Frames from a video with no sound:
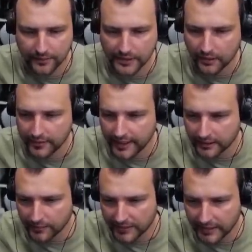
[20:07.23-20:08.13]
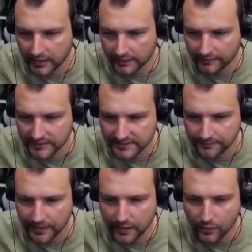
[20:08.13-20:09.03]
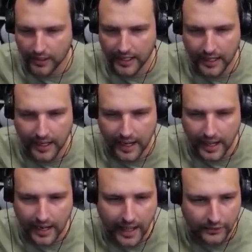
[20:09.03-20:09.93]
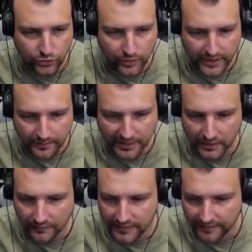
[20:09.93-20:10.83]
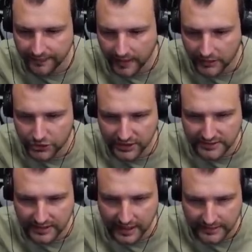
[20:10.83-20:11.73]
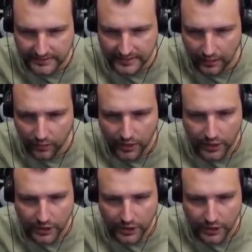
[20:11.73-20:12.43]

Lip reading: we know that Matilda will simply go through the middle of the field, just like so.